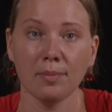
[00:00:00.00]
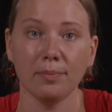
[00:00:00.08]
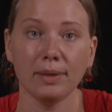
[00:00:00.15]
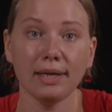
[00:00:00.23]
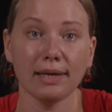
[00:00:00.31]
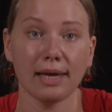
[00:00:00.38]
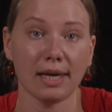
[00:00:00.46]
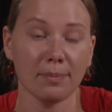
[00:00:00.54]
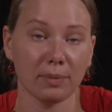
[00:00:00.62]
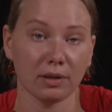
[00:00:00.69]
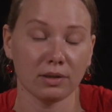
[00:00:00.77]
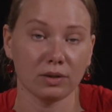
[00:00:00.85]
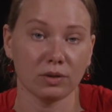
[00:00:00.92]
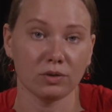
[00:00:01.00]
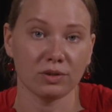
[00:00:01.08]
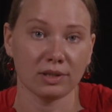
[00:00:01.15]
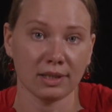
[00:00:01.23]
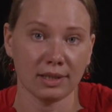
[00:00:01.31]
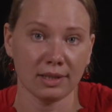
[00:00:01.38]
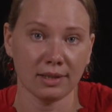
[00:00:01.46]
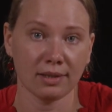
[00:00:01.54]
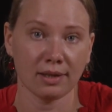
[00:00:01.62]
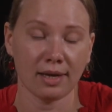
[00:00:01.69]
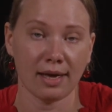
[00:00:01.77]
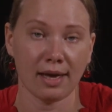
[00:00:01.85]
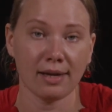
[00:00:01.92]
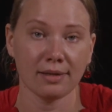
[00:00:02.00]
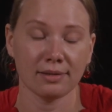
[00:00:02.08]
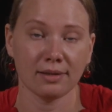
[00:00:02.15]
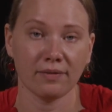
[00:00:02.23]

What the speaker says: Be able to seek and